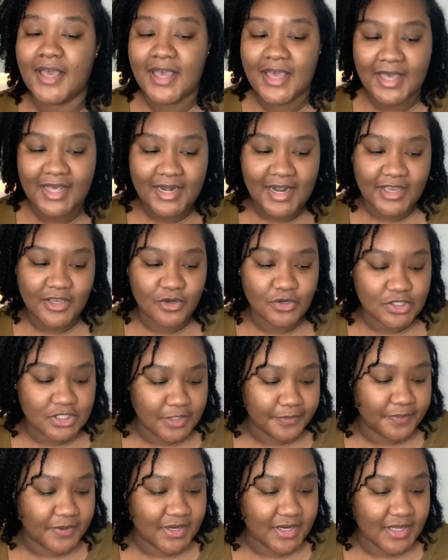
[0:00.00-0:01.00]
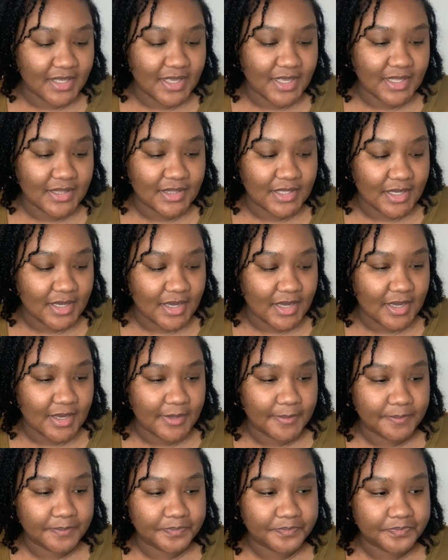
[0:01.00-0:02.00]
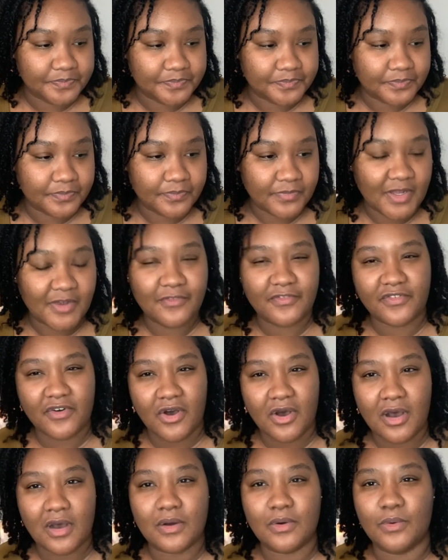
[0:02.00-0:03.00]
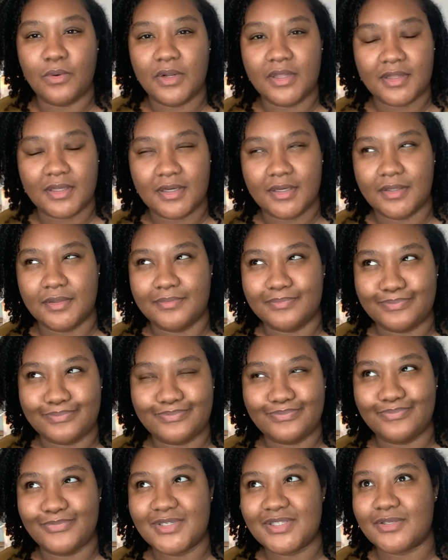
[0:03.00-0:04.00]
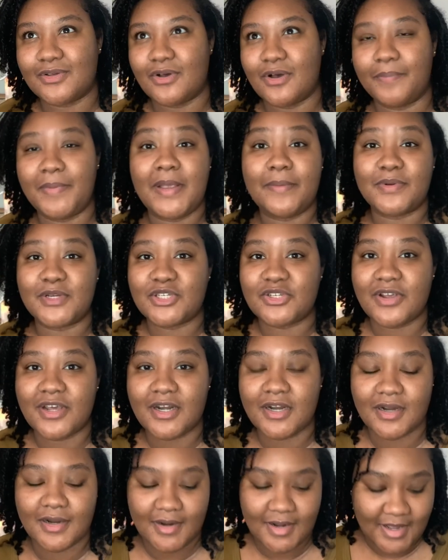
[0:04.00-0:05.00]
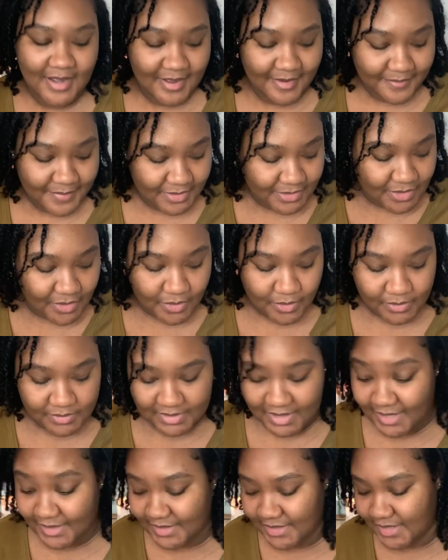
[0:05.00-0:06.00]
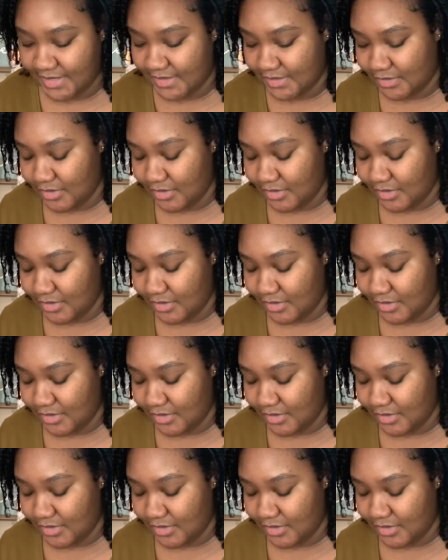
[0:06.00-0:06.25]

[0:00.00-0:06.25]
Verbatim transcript: And I usually put it in the um, vault or the what's it called, paper shredder, but those I didn't.